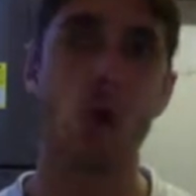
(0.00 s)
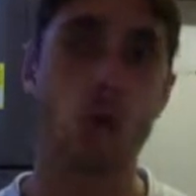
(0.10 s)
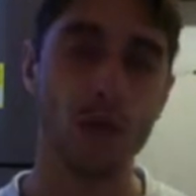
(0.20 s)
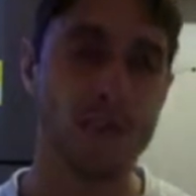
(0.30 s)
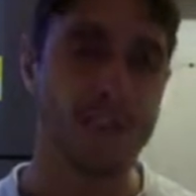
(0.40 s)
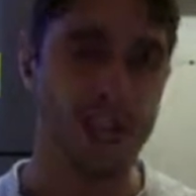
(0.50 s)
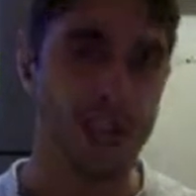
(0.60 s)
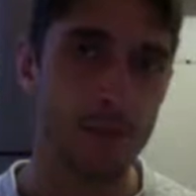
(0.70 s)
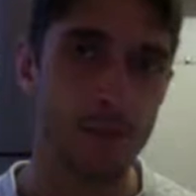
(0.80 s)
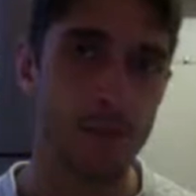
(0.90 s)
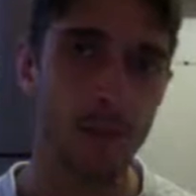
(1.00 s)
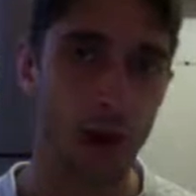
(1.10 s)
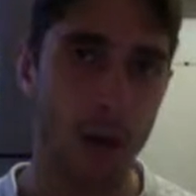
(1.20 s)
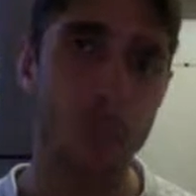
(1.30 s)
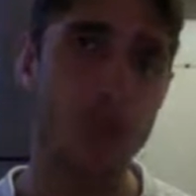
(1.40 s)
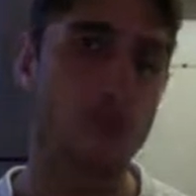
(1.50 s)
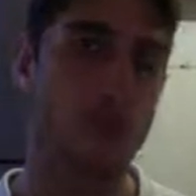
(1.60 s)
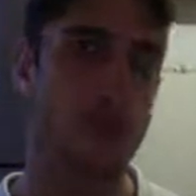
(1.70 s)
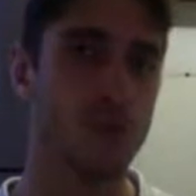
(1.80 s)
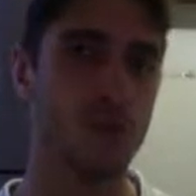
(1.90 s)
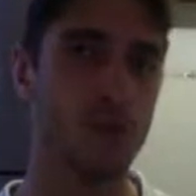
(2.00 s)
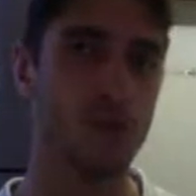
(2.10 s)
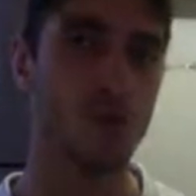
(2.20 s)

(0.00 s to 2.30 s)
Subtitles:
We could set up opt-in forms for you.